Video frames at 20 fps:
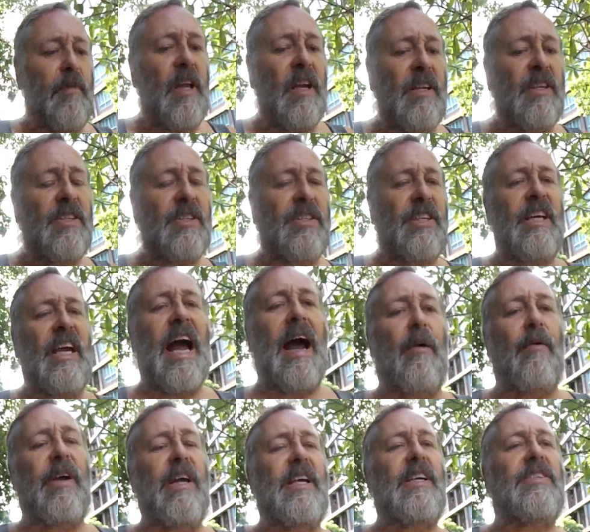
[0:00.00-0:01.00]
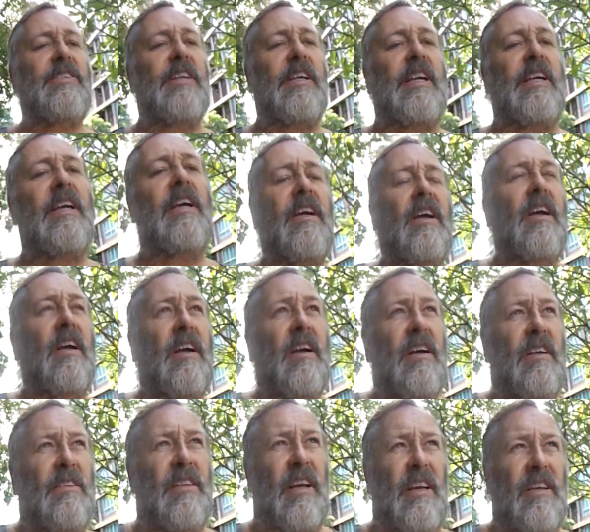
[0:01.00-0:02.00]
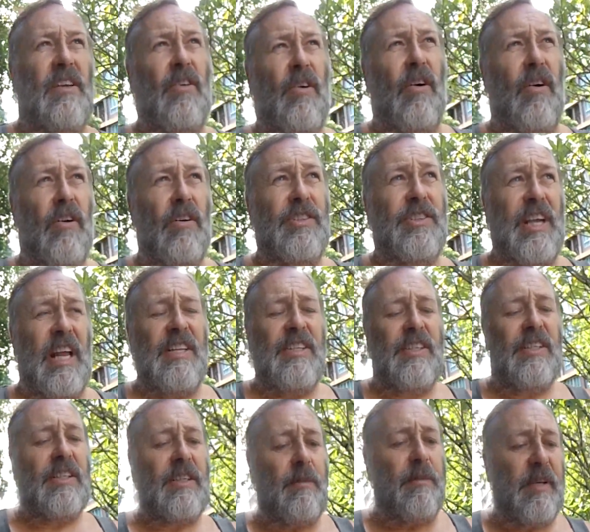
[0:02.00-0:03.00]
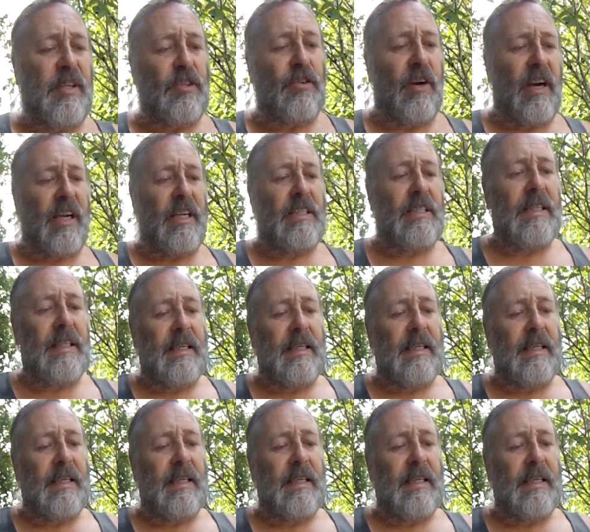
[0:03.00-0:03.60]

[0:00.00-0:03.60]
and see how easily that your senses can be tricked.